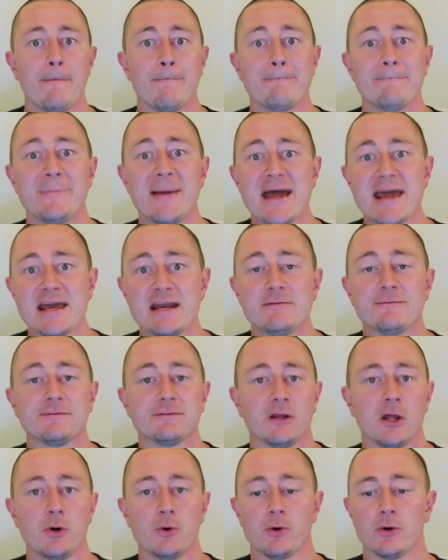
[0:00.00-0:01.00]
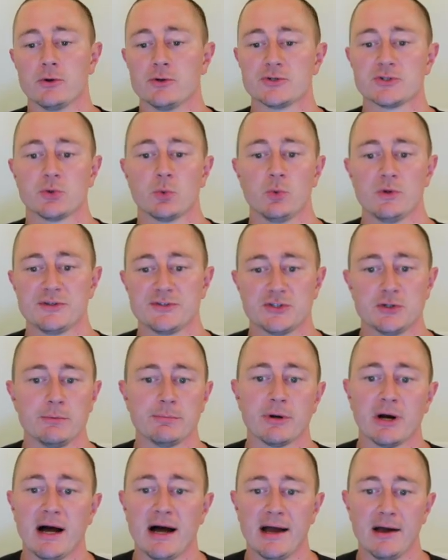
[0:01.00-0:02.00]
made floaters with
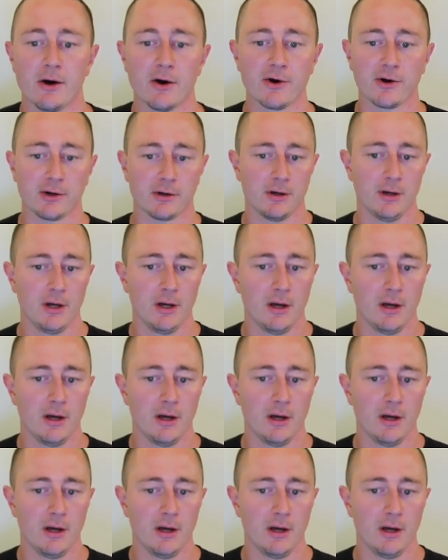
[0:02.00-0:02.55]
super high arc,